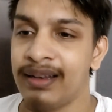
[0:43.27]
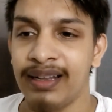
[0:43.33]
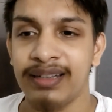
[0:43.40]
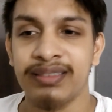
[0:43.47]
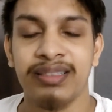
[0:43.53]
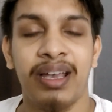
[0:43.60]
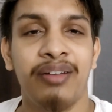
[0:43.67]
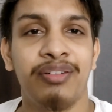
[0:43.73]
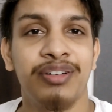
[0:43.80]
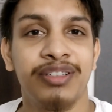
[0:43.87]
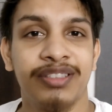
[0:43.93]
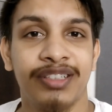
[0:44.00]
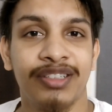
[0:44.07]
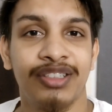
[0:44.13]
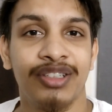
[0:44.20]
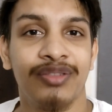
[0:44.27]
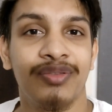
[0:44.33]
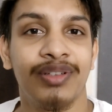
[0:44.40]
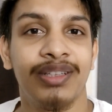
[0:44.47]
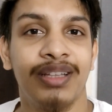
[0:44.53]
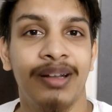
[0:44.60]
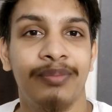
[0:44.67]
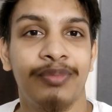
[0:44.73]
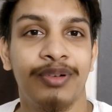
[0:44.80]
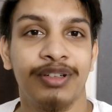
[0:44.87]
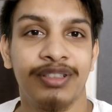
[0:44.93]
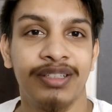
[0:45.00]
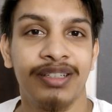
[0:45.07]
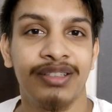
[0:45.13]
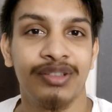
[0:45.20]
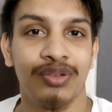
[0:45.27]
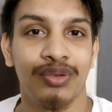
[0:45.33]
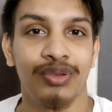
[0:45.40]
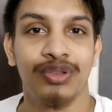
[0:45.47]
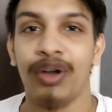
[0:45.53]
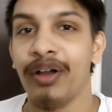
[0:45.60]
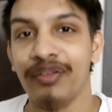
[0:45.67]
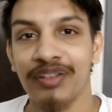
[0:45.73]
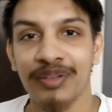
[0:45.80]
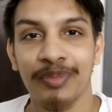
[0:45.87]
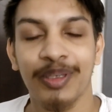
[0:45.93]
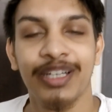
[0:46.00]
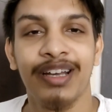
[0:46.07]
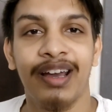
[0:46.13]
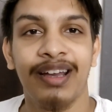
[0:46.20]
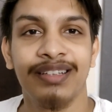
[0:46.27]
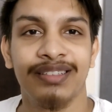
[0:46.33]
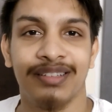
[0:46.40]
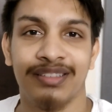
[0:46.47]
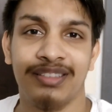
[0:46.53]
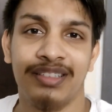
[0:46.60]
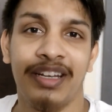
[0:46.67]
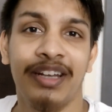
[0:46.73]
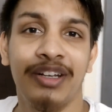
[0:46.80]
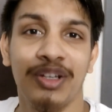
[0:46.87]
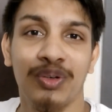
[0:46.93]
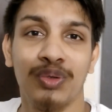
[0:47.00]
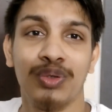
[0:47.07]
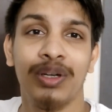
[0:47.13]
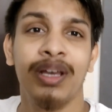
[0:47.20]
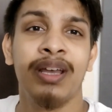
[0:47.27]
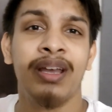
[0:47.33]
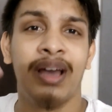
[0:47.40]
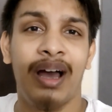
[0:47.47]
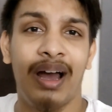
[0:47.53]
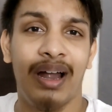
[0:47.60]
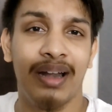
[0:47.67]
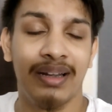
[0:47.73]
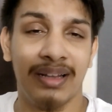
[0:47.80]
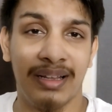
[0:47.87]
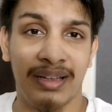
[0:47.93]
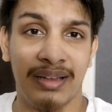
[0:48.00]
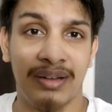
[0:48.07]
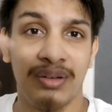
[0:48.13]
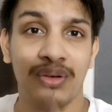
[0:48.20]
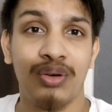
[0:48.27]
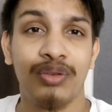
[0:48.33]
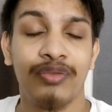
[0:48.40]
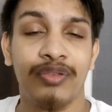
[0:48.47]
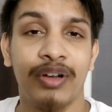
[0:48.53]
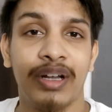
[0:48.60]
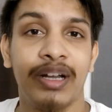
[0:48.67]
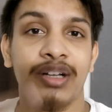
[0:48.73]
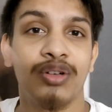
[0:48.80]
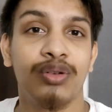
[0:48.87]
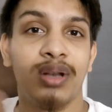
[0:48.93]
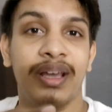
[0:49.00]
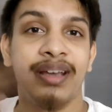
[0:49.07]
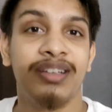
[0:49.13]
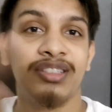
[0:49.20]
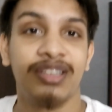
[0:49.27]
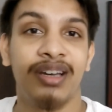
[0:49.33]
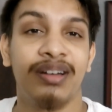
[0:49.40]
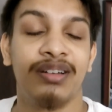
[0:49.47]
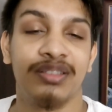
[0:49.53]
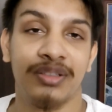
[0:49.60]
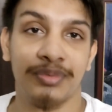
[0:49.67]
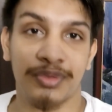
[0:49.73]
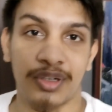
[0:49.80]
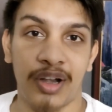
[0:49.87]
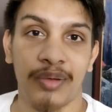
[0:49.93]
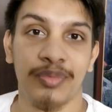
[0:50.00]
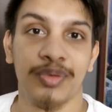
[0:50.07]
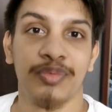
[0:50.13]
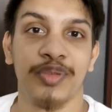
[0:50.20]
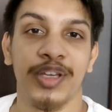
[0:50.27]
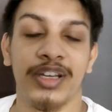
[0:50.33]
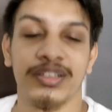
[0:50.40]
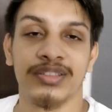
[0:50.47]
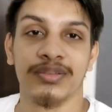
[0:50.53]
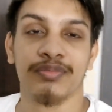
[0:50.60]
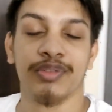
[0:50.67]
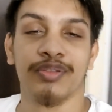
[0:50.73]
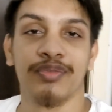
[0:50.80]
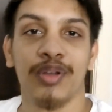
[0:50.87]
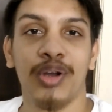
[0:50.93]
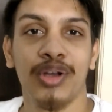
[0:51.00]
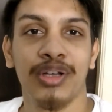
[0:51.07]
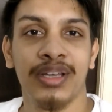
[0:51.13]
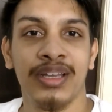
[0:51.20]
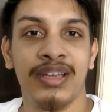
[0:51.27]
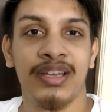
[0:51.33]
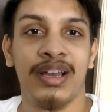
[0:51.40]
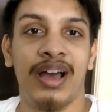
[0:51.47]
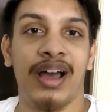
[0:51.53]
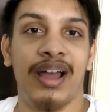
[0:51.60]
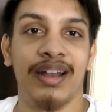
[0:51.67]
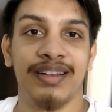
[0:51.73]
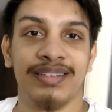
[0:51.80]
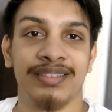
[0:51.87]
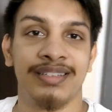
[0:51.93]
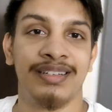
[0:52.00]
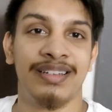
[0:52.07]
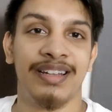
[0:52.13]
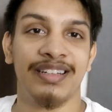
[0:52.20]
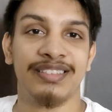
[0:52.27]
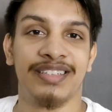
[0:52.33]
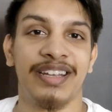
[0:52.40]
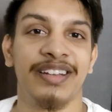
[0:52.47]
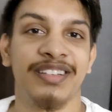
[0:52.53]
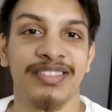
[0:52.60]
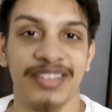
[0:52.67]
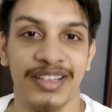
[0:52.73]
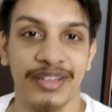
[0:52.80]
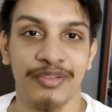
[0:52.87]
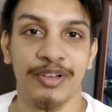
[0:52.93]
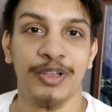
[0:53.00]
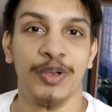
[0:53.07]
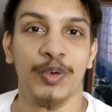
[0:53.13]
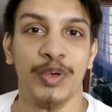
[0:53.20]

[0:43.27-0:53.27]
let's have a discussion with that person. So join with me guys and stay tuned, and don't forget to like, share and subscribe to me.ahsan me vlog, and let's get inside the video